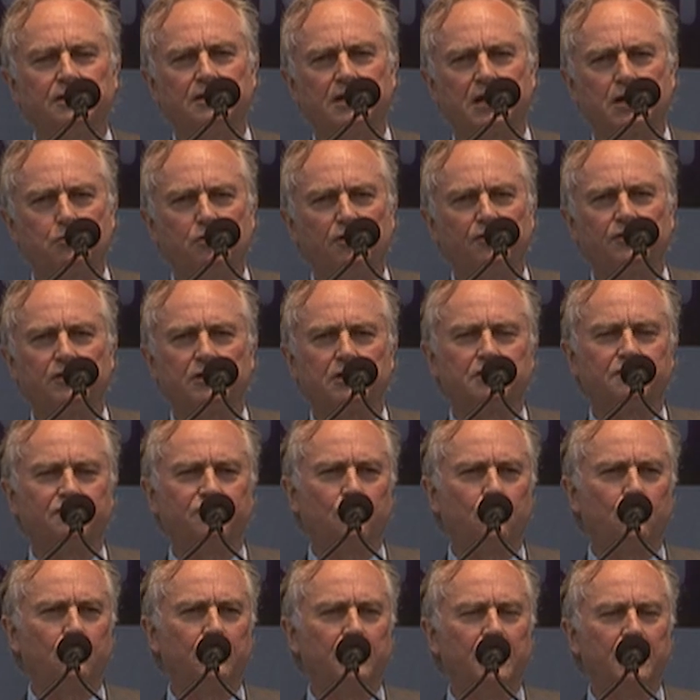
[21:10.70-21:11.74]
the equivalent
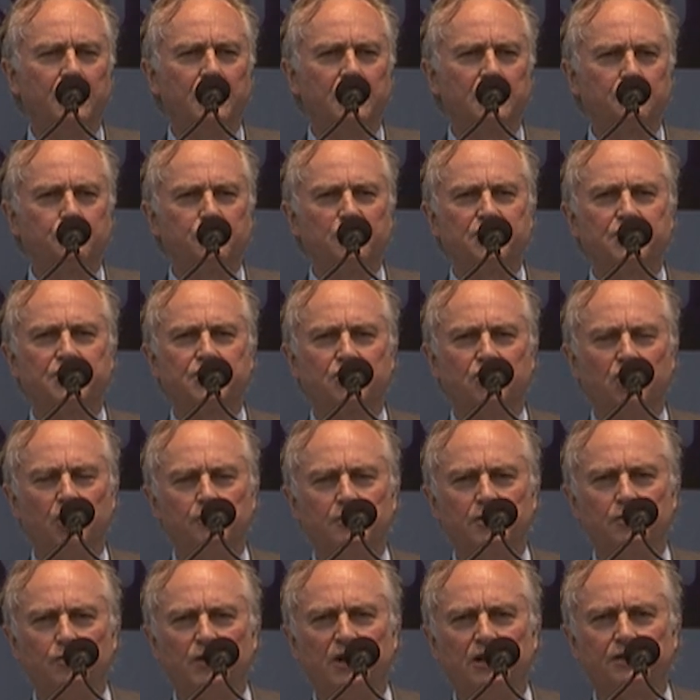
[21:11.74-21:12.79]
for the British
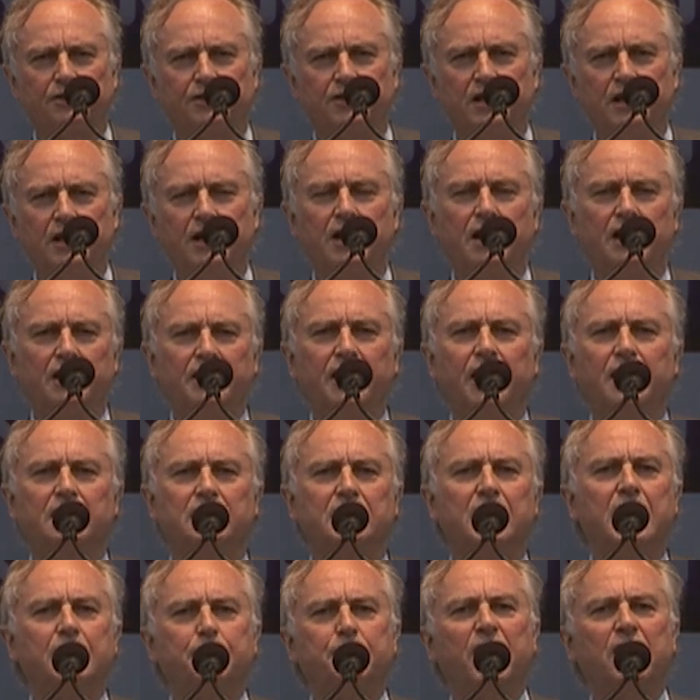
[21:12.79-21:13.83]
Commonwealth,
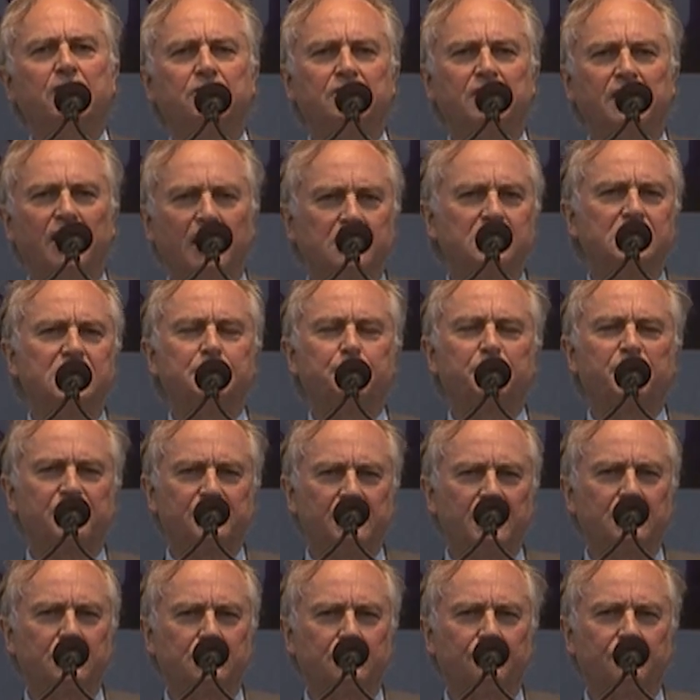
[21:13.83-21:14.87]
again, about
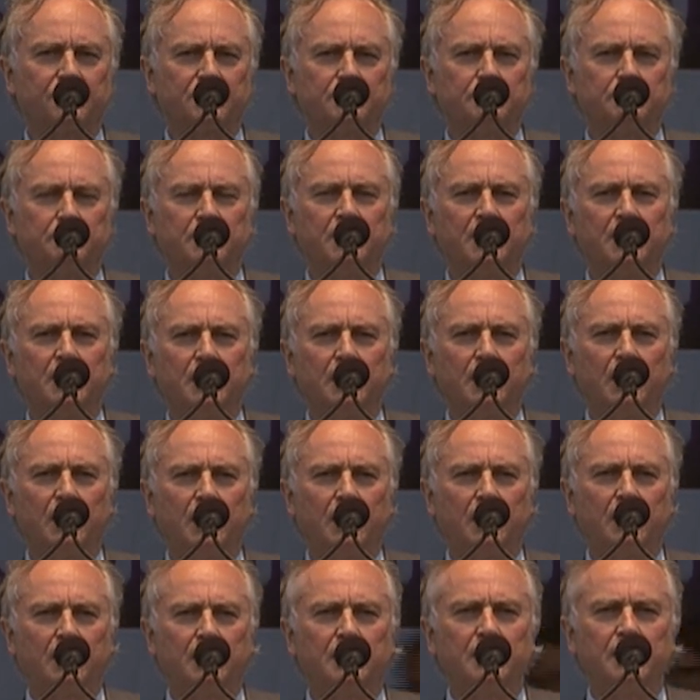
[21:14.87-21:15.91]
90% of them
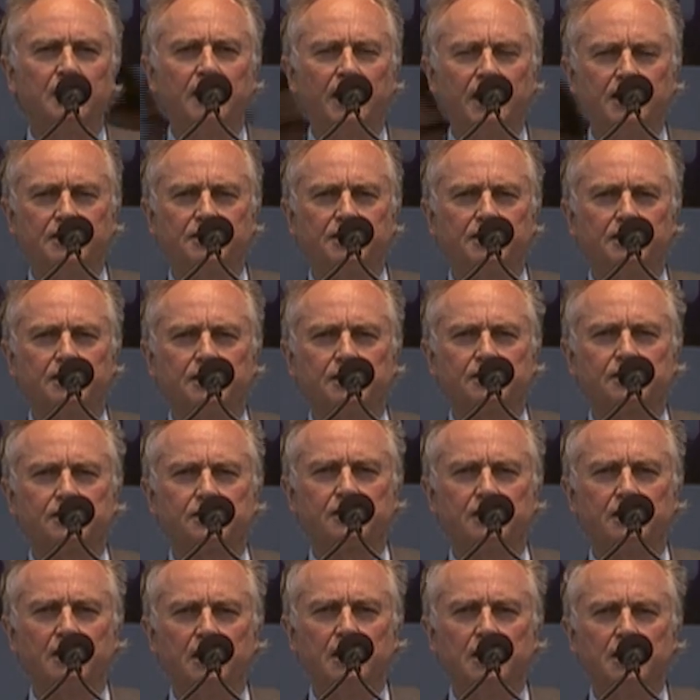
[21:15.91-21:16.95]
are
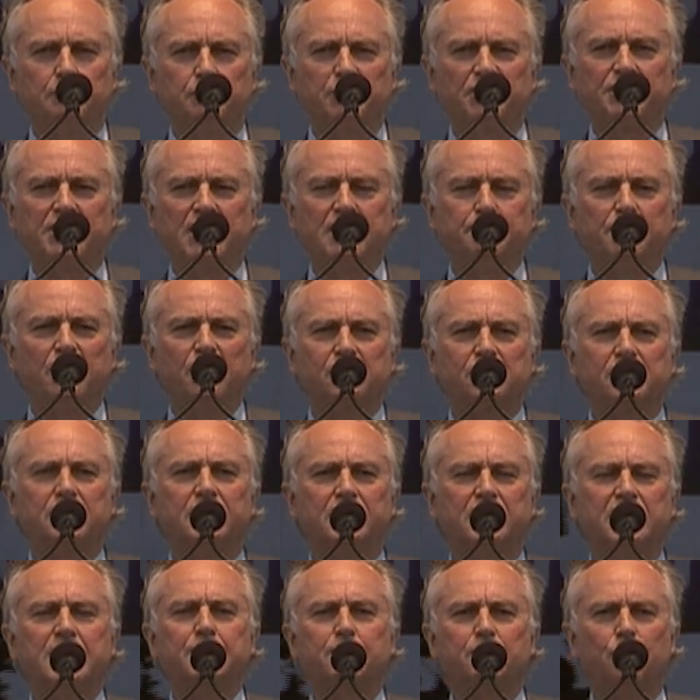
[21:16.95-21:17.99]
atheists. But they mostly
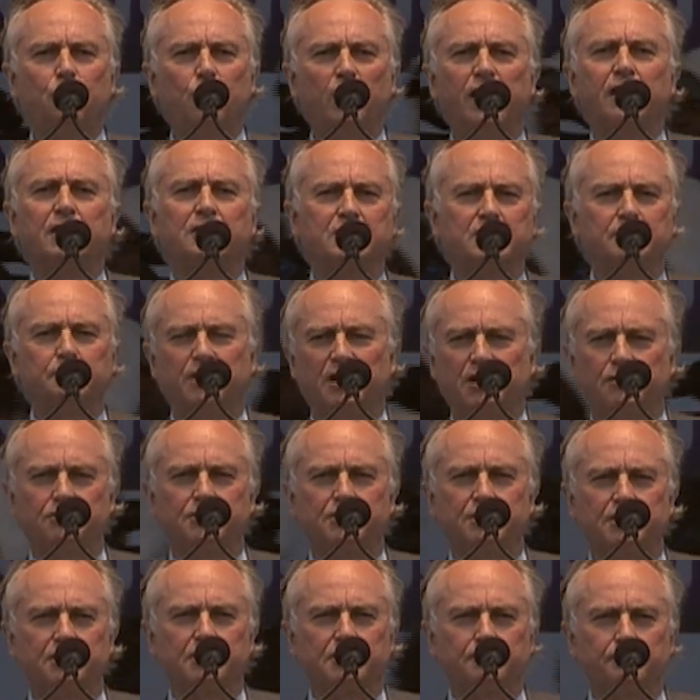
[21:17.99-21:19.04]
keep quiet
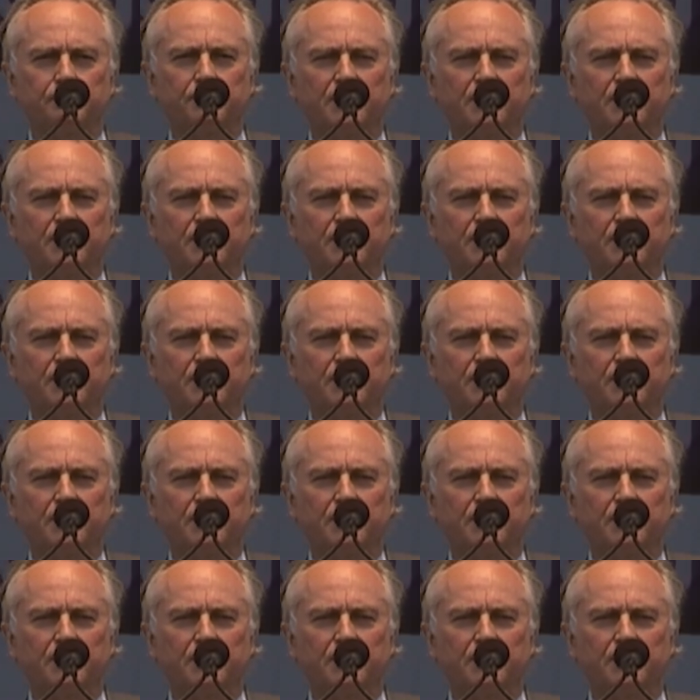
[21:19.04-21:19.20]
about it.